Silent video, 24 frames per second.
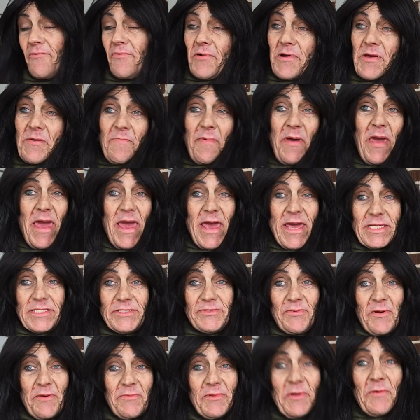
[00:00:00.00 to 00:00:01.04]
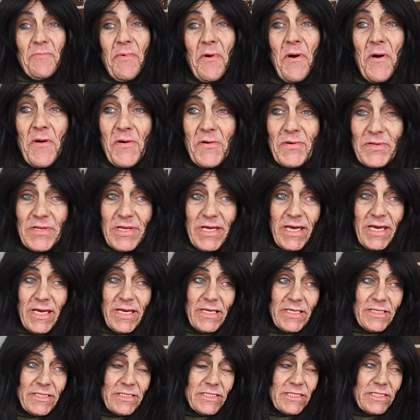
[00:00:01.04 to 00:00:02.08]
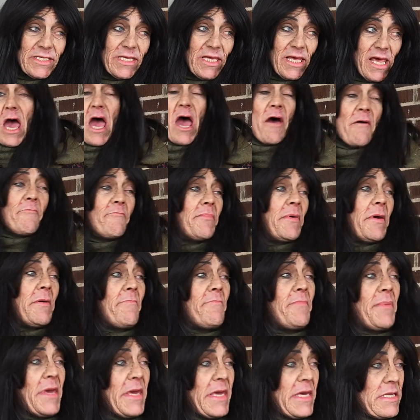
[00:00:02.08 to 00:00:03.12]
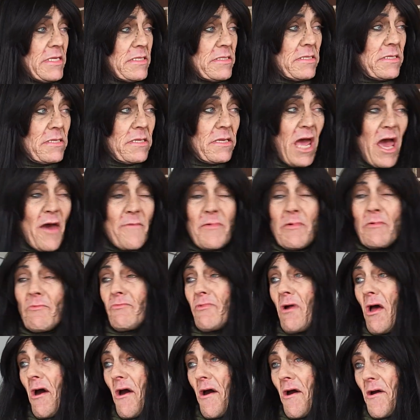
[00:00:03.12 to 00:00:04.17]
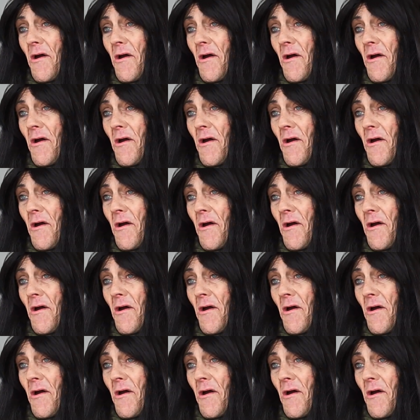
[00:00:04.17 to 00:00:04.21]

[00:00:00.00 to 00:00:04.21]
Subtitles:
free pass from the police. I've been beaten. I've been robbed.